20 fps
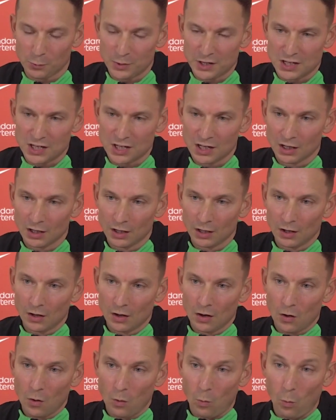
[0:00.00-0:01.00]
we
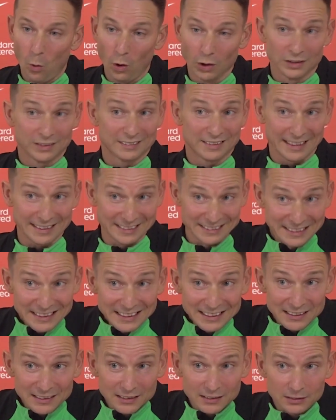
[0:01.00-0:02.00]
want
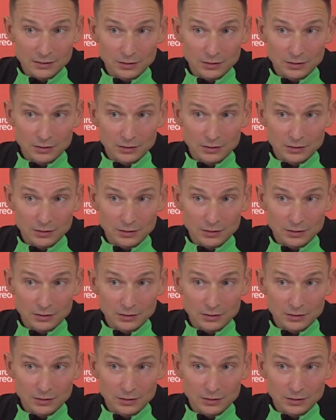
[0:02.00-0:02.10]
technique.